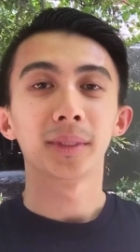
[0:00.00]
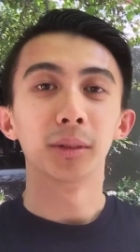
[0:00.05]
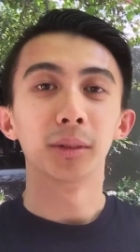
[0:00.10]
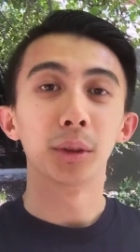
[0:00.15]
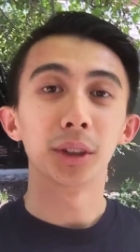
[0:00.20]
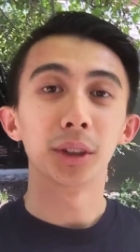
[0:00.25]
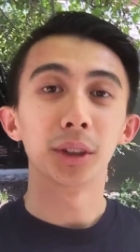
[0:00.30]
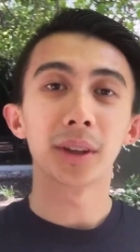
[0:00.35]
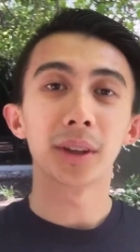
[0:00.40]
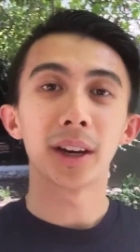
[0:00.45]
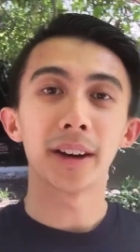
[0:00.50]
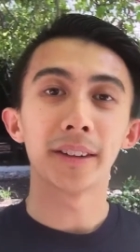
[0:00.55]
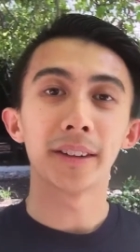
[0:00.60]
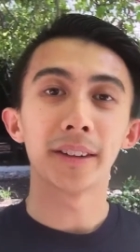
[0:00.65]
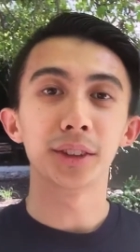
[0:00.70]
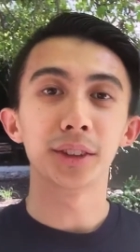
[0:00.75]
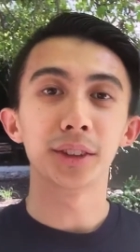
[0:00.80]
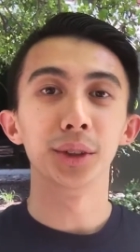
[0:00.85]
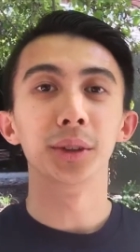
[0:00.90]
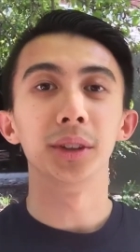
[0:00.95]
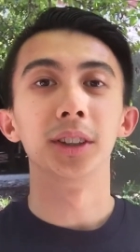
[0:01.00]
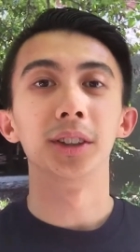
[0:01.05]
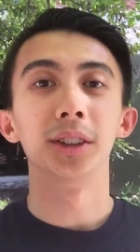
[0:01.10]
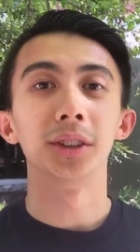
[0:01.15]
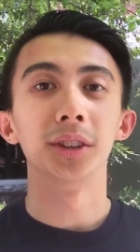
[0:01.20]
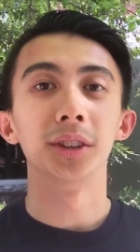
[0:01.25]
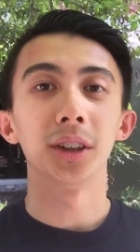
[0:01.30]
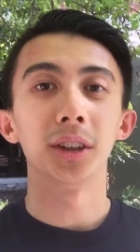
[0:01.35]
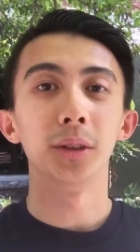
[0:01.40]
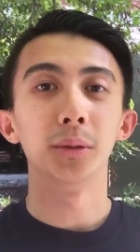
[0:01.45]
What you have to do
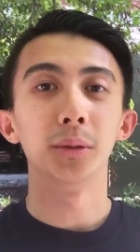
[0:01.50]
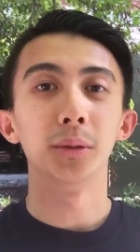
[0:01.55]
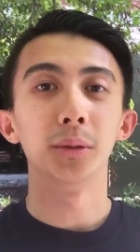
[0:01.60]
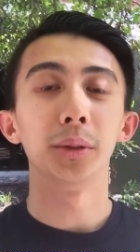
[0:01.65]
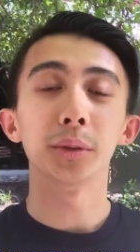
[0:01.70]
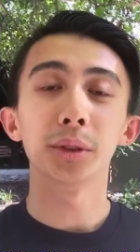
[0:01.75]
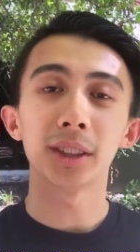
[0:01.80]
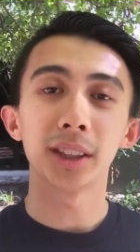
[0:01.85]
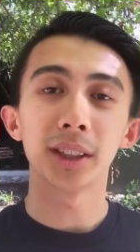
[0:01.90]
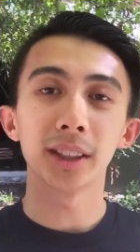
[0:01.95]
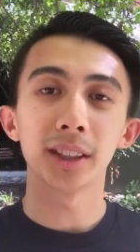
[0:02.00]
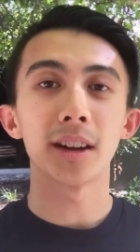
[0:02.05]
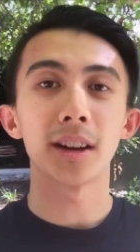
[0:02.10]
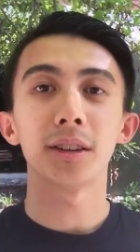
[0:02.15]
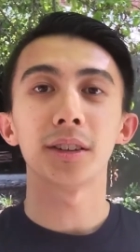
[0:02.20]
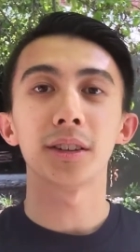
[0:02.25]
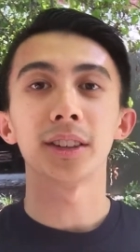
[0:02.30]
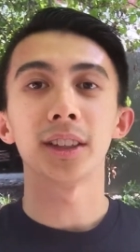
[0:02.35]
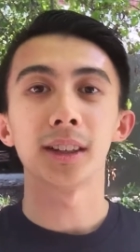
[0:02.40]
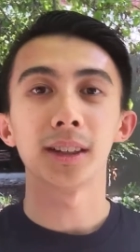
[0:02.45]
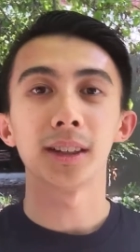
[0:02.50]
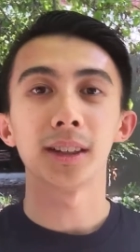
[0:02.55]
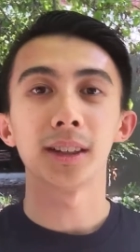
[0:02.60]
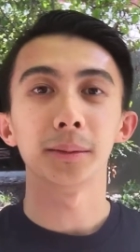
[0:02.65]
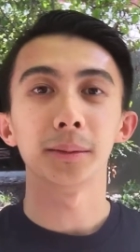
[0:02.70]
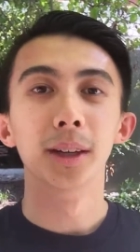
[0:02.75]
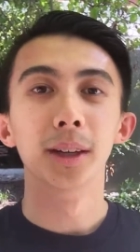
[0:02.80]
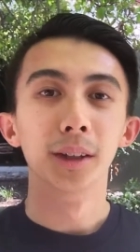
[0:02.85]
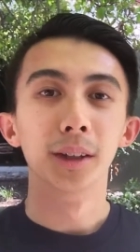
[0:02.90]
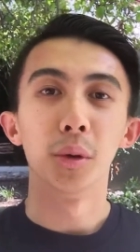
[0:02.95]
is, you know, when we're sitting down all the
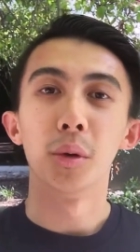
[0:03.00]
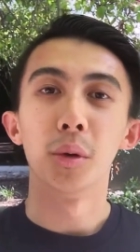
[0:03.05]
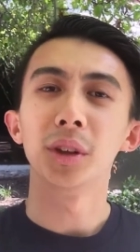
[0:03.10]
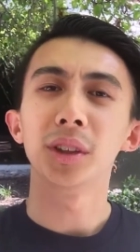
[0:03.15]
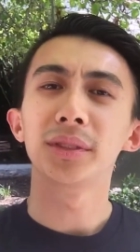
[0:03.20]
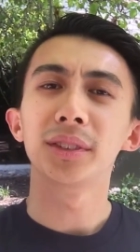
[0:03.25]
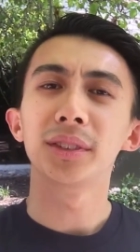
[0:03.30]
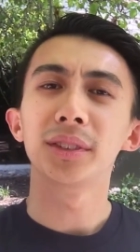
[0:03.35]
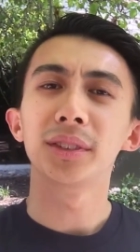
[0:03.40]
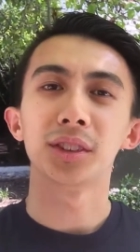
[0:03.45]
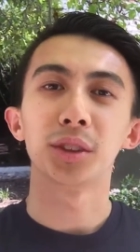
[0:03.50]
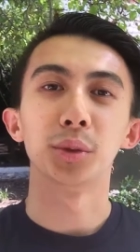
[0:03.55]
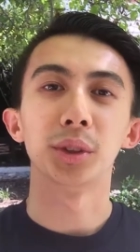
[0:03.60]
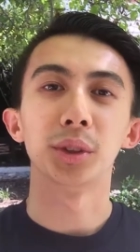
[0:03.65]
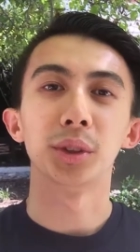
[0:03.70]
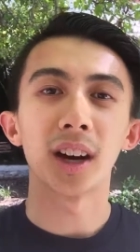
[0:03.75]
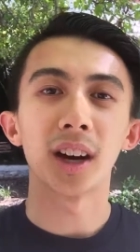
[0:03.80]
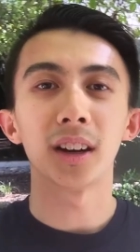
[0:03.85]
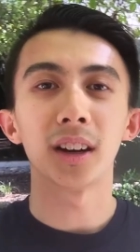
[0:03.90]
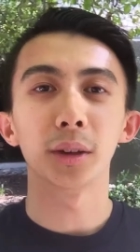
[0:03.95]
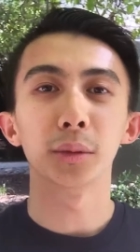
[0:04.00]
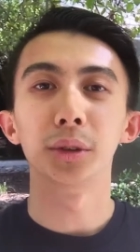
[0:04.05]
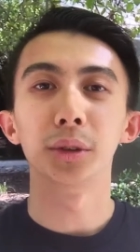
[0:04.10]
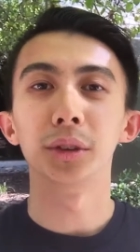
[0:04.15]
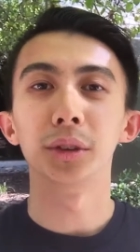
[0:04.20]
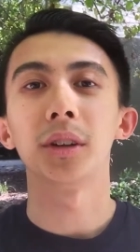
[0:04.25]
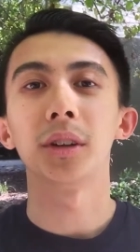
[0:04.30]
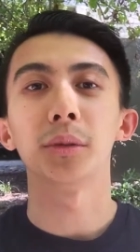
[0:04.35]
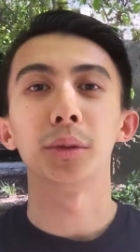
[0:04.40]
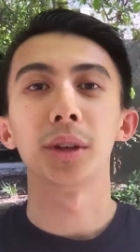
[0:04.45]
time, we're always feeling so tired,
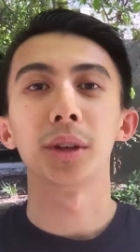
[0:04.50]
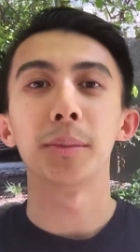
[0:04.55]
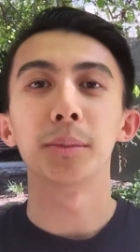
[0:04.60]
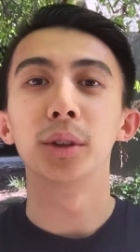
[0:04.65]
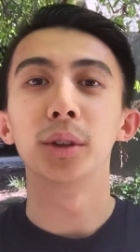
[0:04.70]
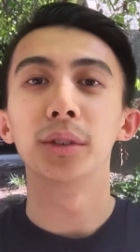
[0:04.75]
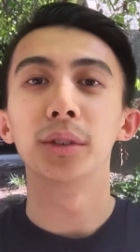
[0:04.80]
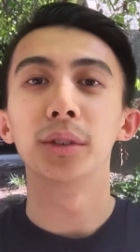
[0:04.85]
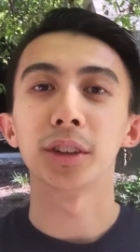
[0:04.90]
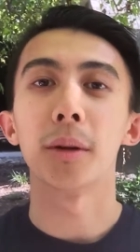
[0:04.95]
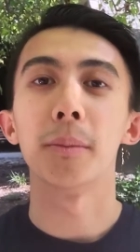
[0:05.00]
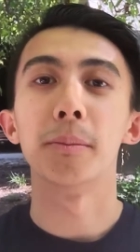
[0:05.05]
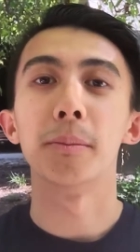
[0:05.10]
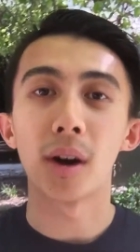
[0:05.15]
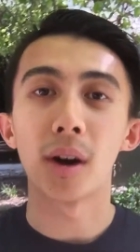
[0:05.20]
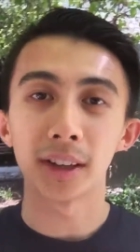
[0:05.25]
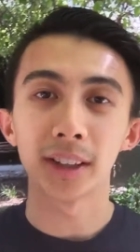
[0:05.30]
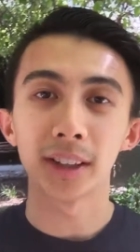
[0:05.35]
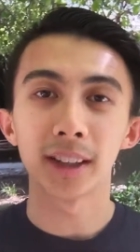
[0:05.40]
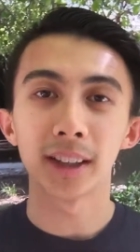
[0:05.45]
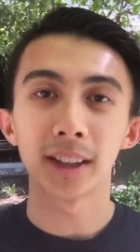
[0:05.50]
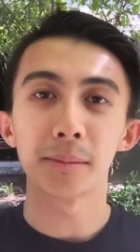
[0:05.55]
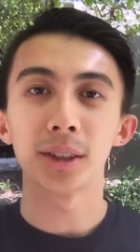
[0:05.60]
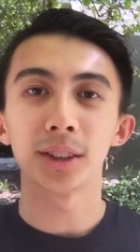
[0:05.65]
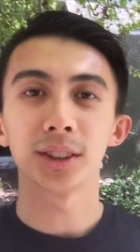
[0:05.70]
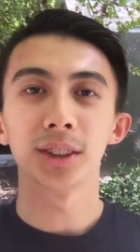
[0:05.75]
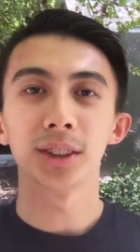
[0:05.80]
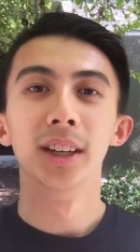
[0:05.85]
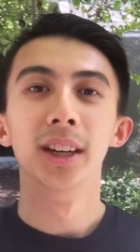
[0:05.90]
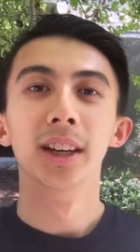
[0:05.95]
we're not, we're not moving our body that
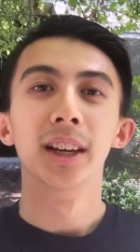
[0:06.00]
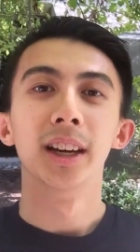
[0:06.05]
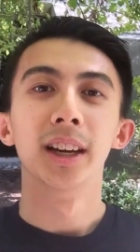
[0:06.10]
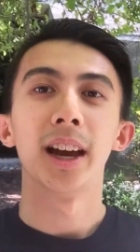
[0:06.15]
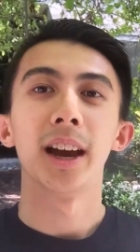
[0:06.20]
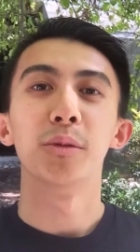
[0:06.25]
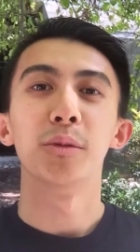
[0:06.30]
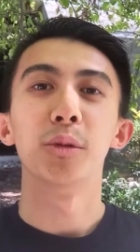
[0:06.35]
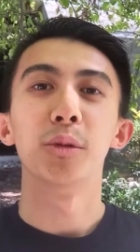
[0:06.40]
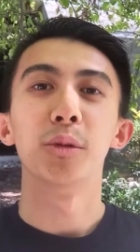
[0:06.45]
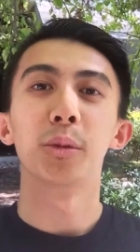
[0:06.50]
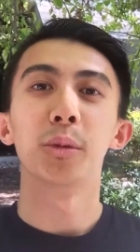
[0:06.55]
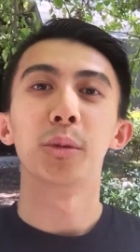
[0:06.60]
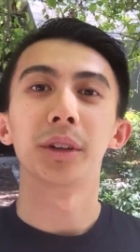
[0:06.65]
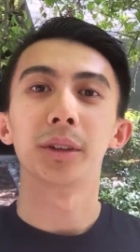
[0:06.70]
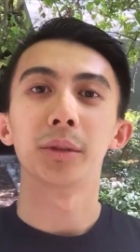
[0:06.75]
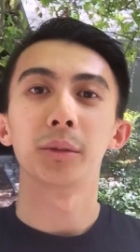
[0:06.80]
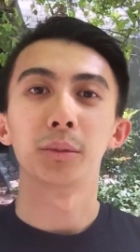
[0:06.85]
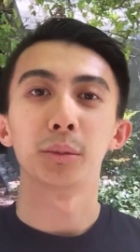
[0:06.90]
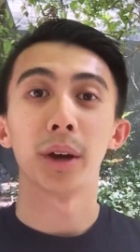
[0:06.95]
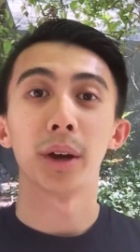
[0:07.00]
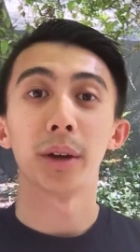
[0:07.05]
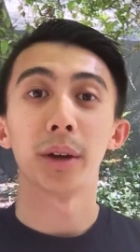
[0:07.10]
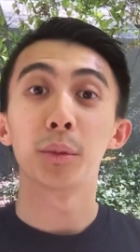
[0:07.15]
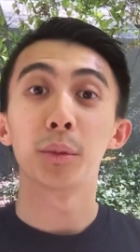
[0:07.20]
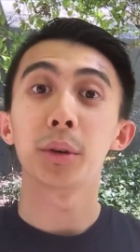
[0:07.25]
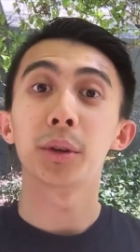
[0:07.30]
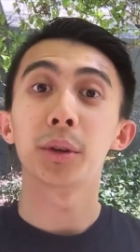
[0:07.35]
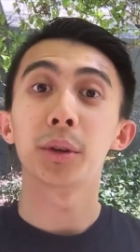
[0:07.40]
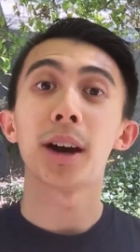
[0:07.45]
much. And when, when, when
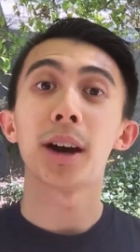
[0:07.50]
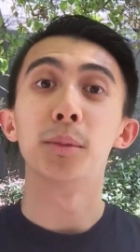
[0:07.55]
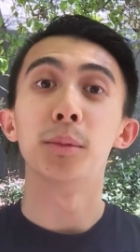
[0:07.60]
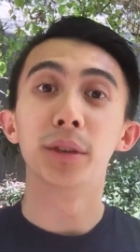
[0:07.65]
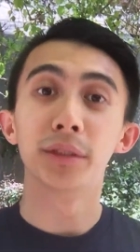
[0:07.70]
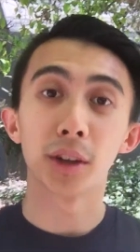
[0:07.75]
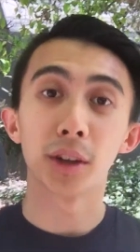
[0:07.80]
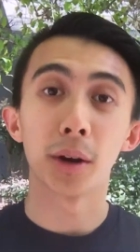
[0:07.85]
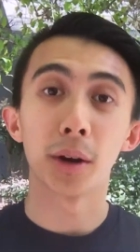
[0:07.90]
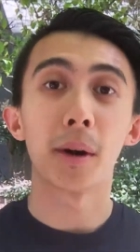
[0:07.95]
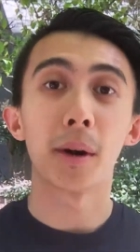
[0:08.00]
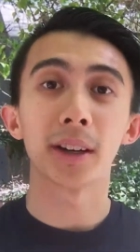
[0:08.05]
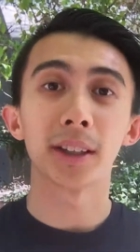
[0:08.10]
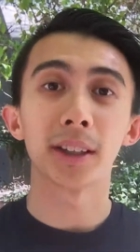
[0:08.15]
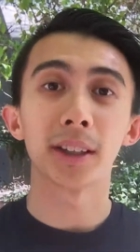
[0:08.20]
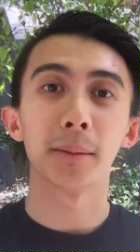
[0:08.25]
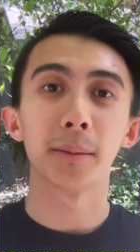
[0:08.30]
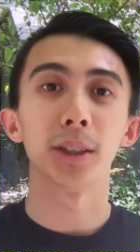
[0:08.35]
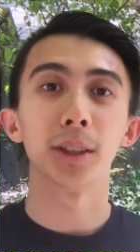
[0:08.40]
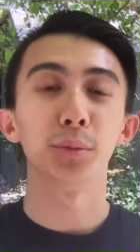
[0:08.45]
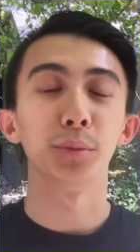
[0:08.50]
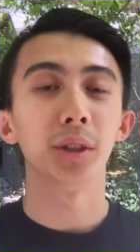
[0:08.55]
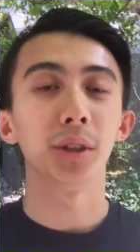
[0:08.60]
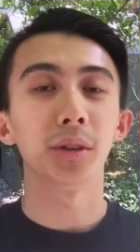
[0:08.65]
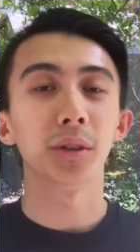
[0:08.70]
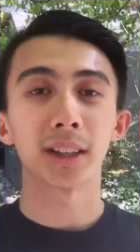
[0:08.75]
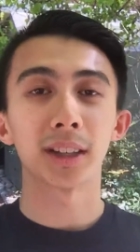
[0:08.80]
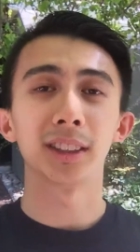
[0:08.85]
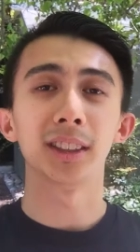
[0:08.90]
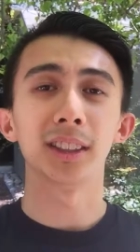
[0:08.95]
we're not moving our body that much, we
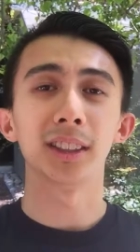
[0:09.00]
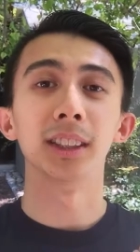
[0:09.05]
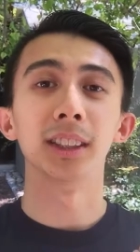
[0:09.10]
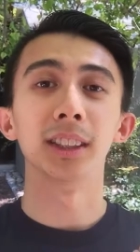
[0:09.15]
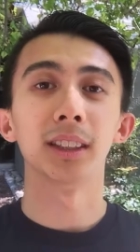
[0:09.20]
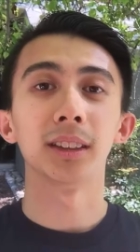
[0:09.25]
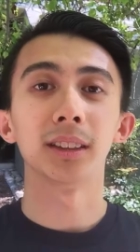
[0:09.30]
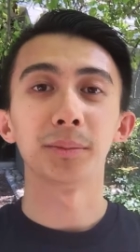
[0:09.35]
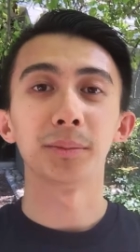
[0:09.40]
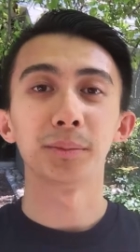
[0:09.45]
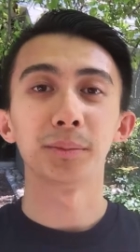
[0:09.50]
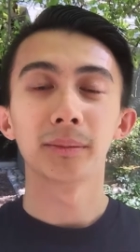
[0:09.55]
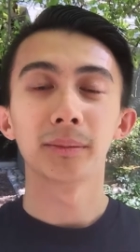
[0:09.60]
don't actually uh,